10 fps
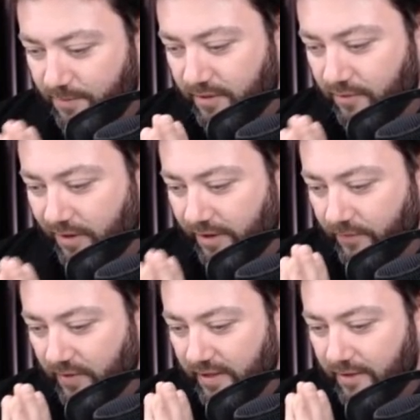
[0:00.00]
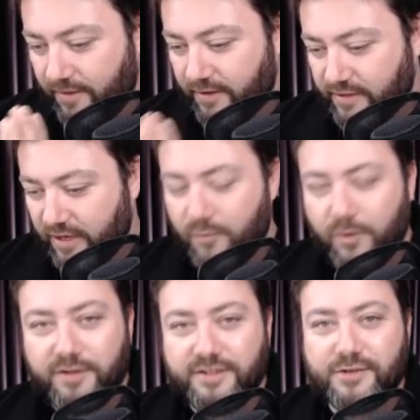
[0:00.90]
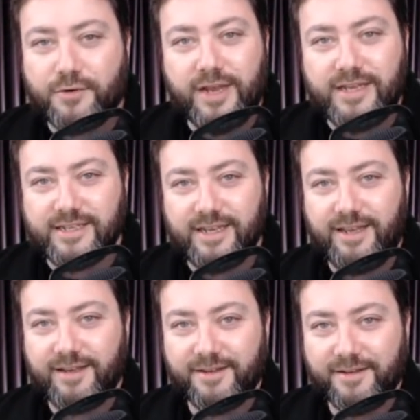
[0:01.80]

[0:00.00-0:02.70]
Been like, right, the entire world is crazy,